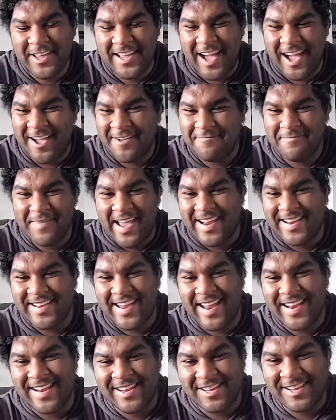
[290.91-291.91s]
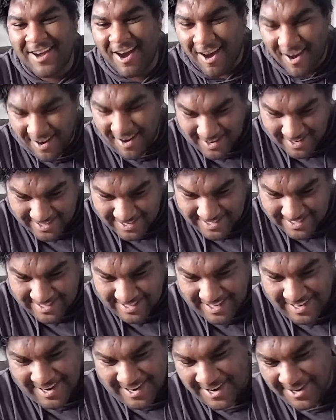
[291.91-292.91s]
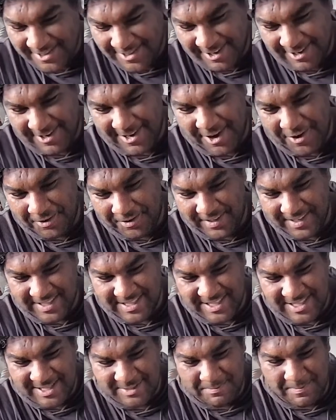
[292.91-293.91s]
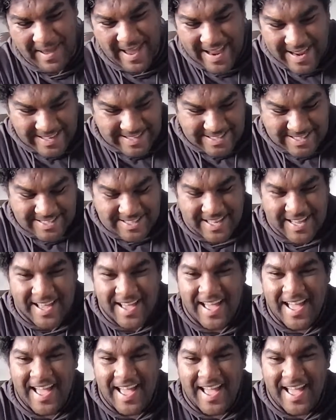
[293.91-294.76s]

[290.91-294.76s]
got magnetic cars. They're going to space.